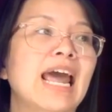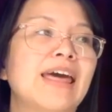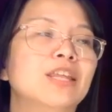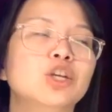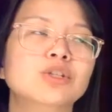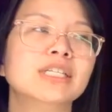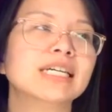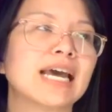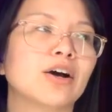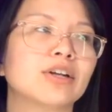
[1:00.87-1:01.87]
And then using a
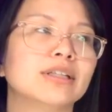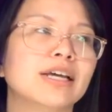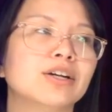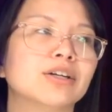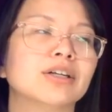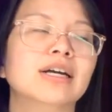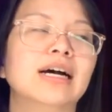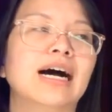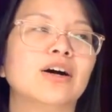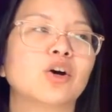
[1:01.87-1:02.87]
calculator,
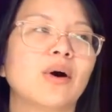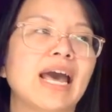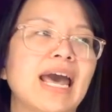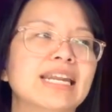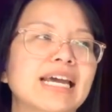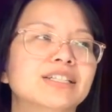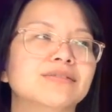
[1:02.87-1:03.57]
I'll go ahead and